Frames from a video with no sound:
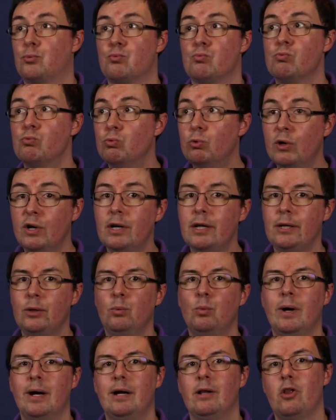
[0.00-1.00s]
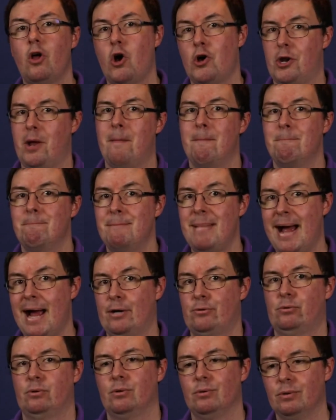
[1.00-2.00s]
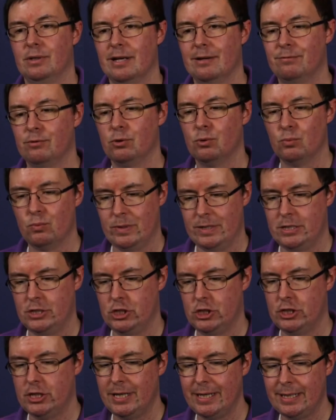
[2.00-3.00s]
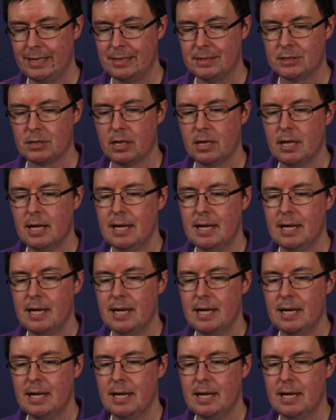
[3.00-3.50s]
really well on a macro level when she's